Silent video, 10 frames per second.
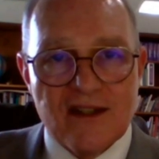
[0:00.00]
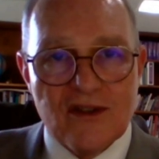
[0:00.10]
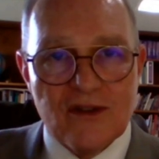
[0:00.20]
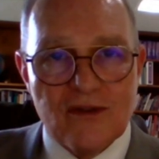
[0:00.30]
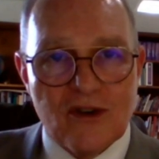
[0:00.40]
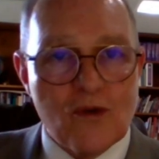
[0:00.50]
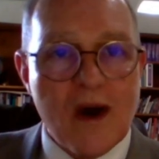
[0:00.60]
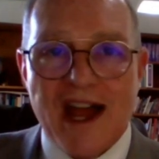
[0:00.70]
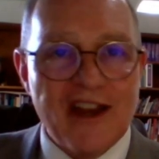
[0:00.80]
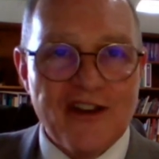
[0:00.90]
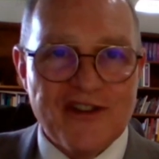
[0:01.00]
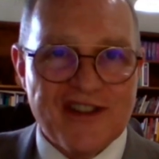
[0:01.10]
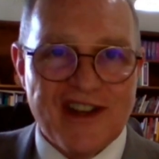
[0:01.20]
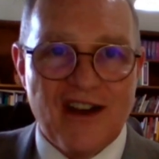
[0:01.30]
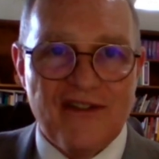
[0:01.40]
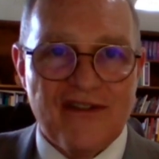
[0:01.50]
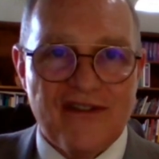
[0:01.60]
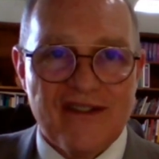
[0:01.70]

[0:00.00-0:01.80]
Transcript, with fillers: to quiet yourself,